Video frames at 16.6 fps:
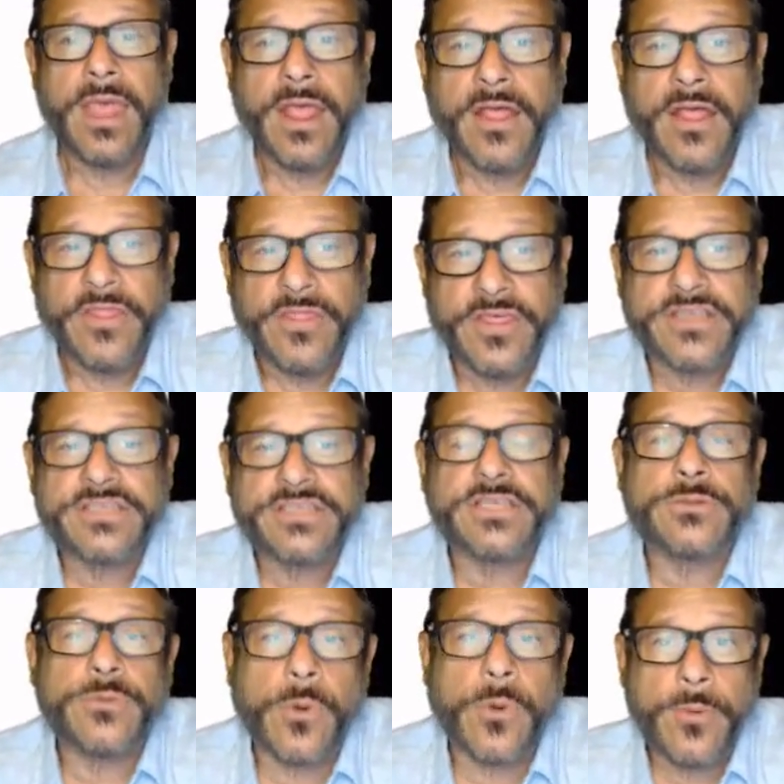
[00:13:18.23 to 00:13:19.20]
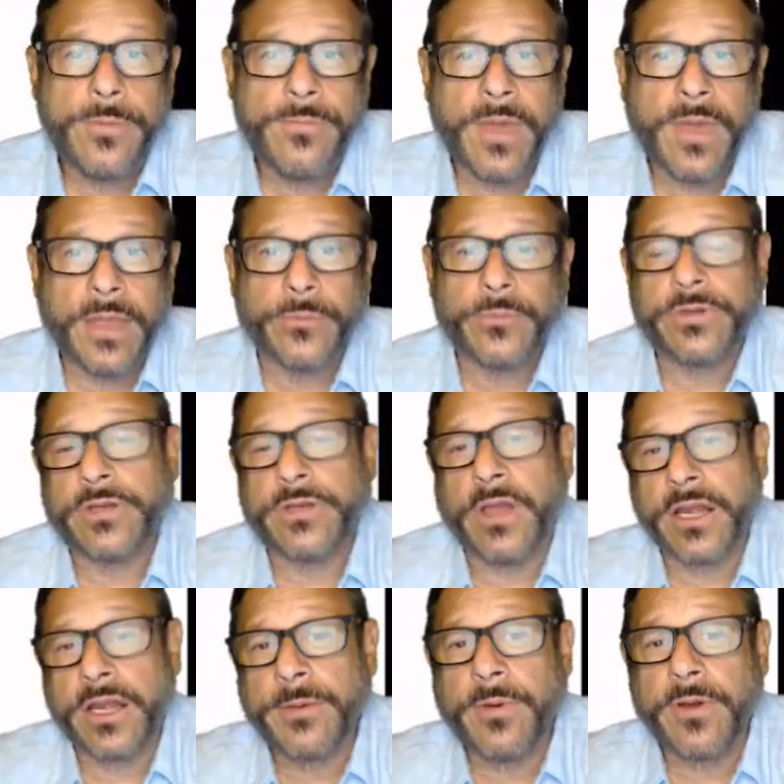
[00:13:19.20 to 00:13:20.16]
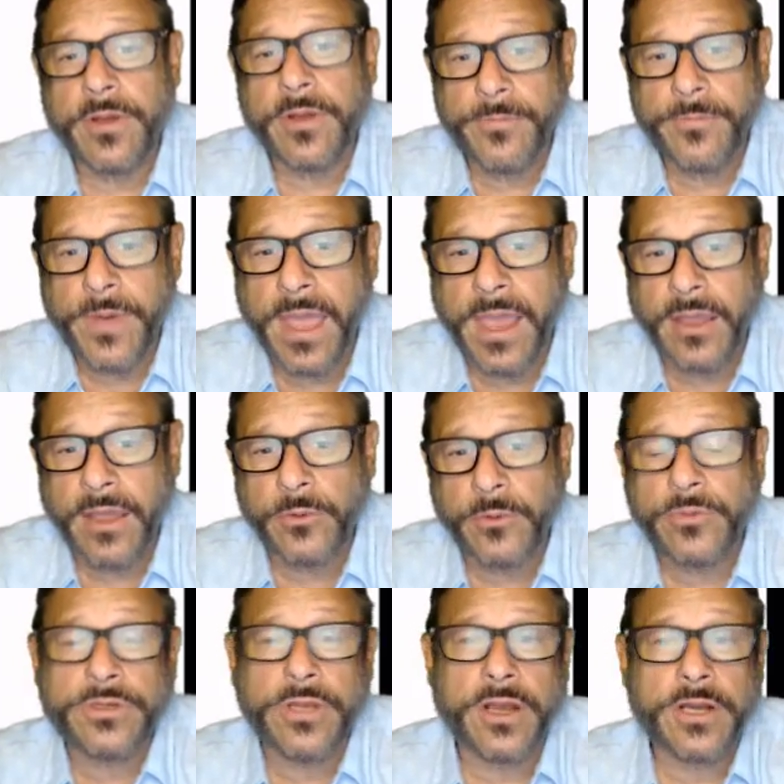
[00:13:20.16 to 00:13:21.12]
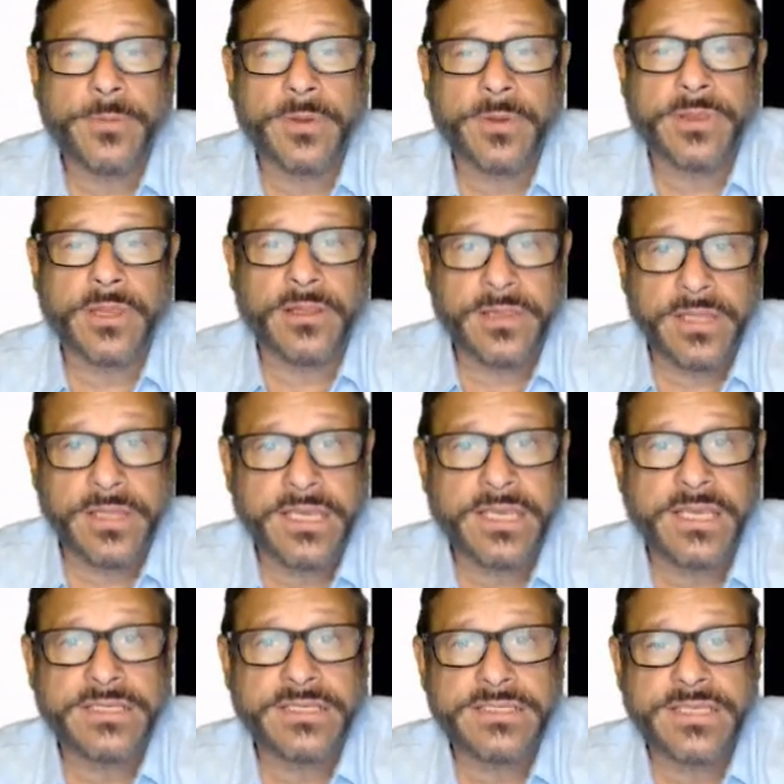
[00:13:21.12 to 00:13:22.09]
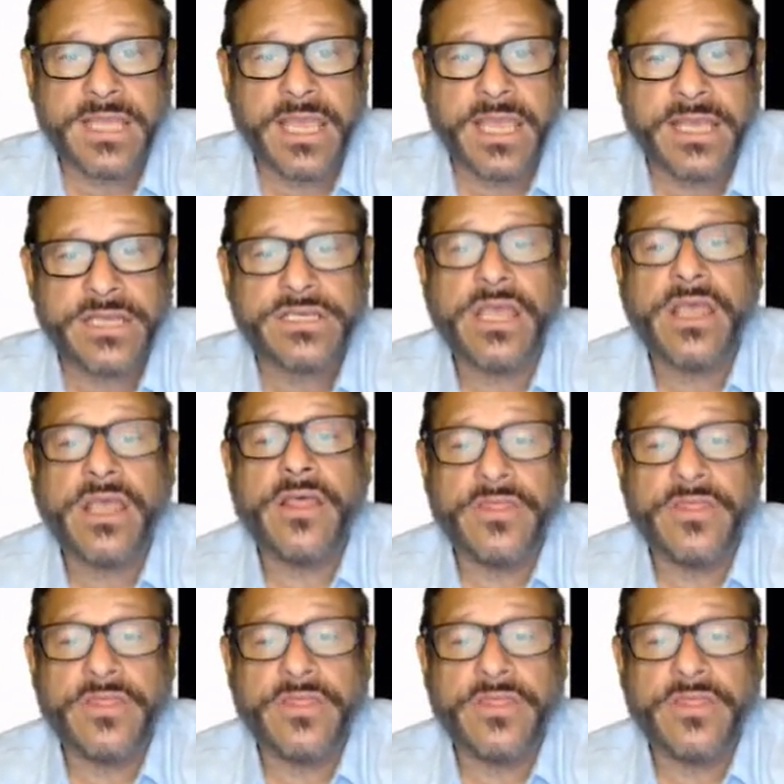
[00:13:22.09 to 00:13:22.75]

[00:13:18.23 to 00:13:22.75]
This is what we meant. We talked about compiling, we talked about the linking stage.